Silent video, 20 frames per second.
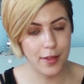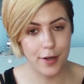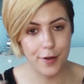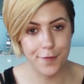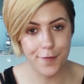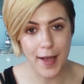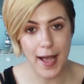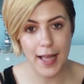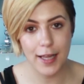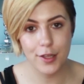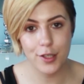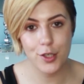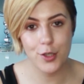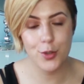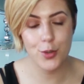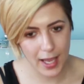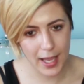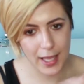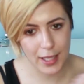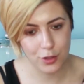their
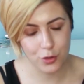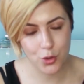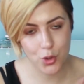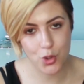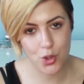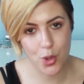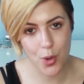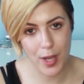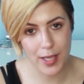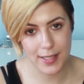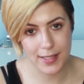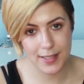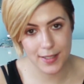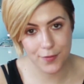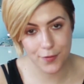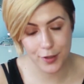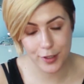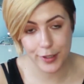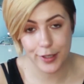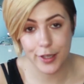value and to show us
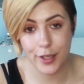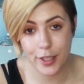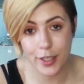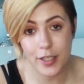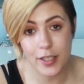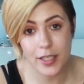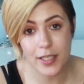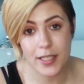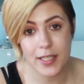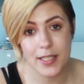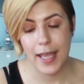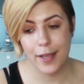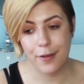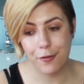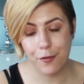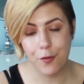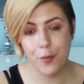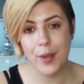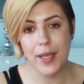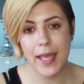different looks,
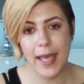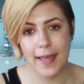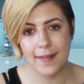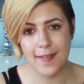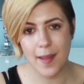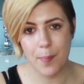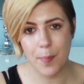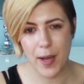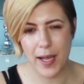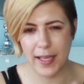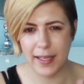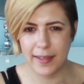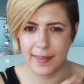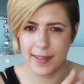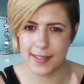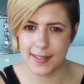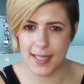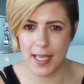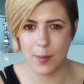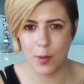if we end up buying
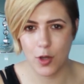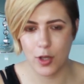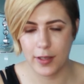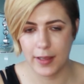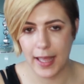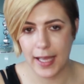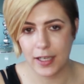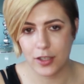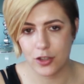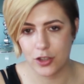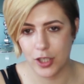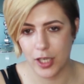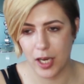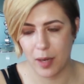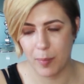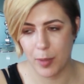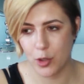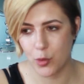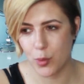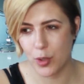the same
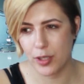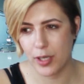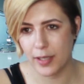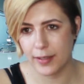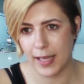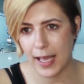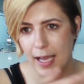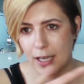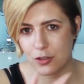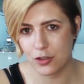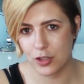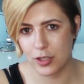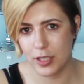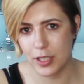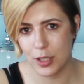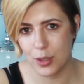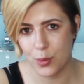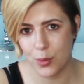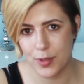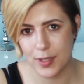collection but we're not
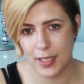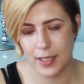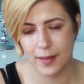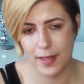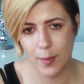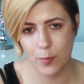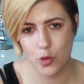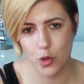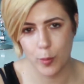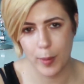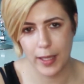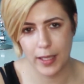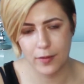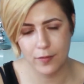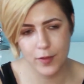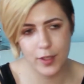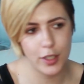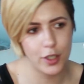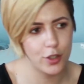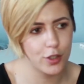actually using them to make
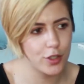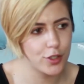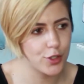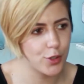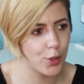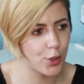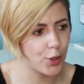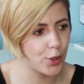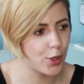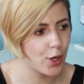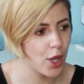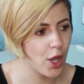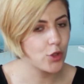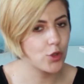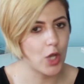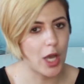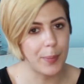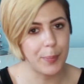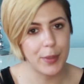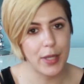videos or
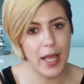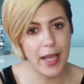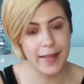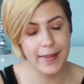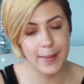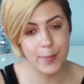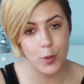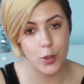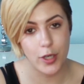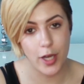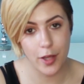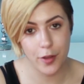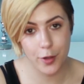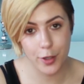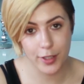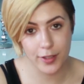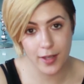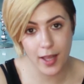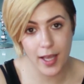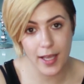to apply them on
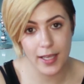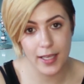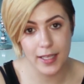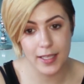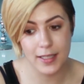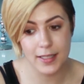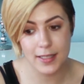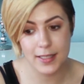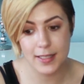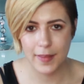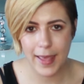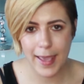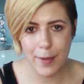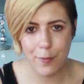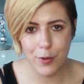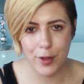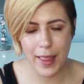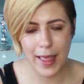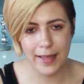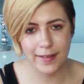other clients, they
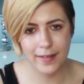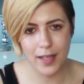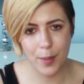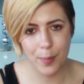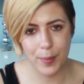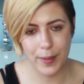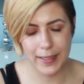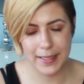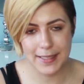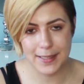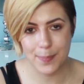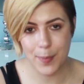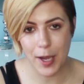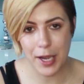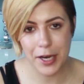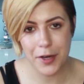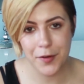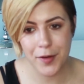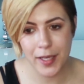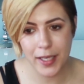will end up
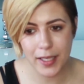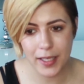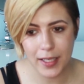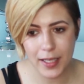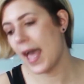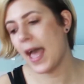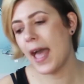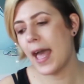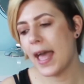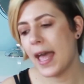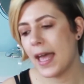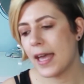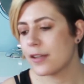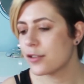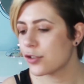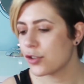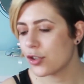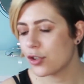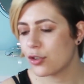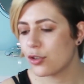expiring
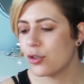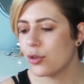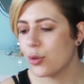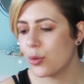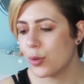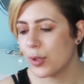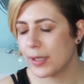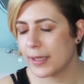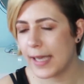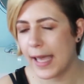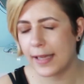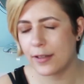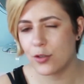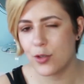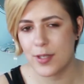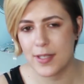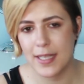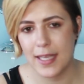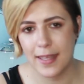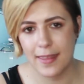and you will get
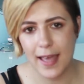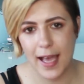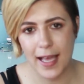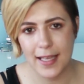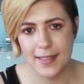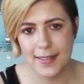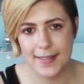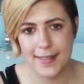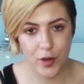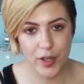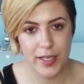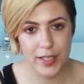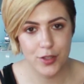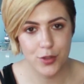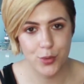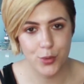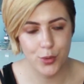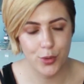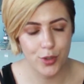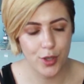to see that pretty
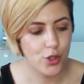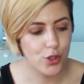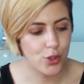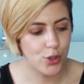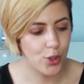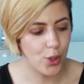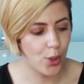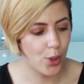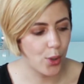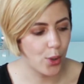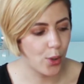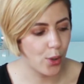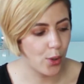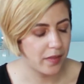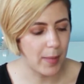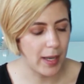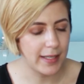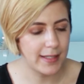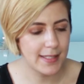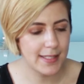soon. So they
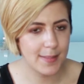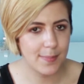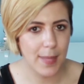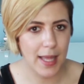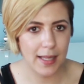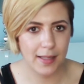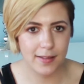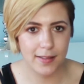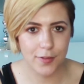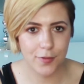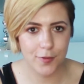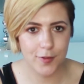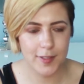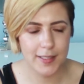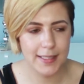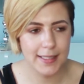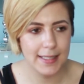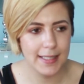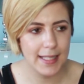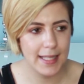might smell
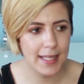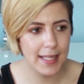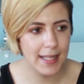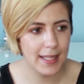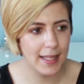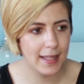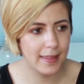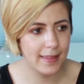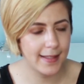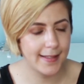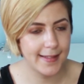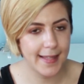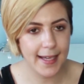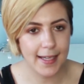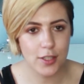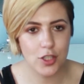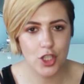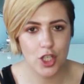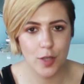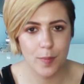differently, the
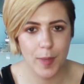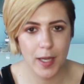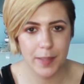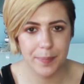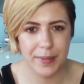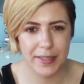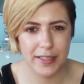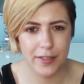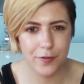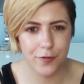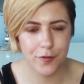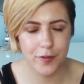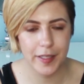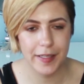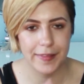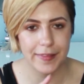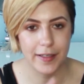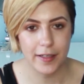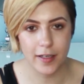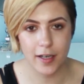texture might be
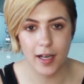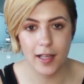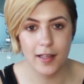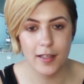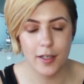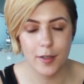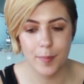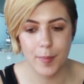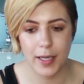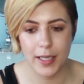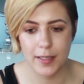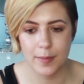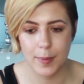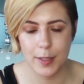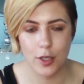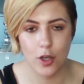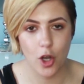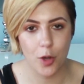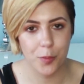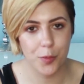different, the color might
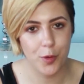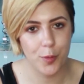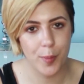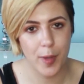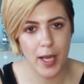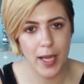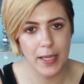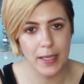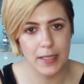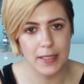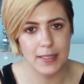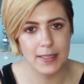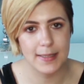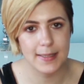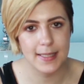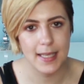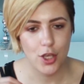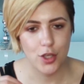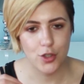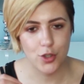be compromised.
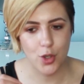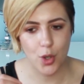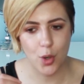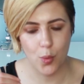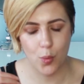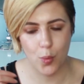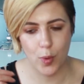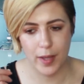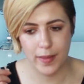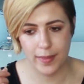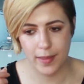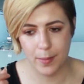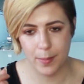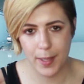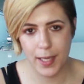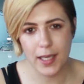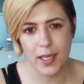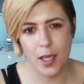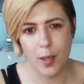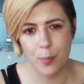So when the
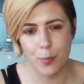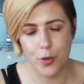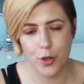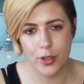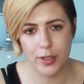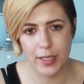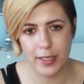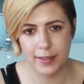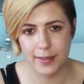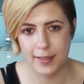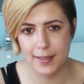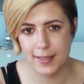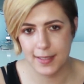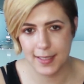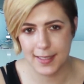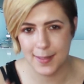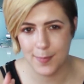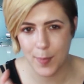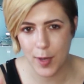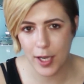makeup product is
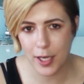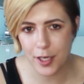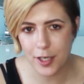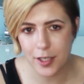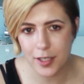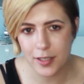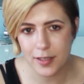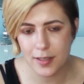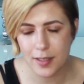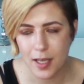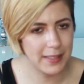expired,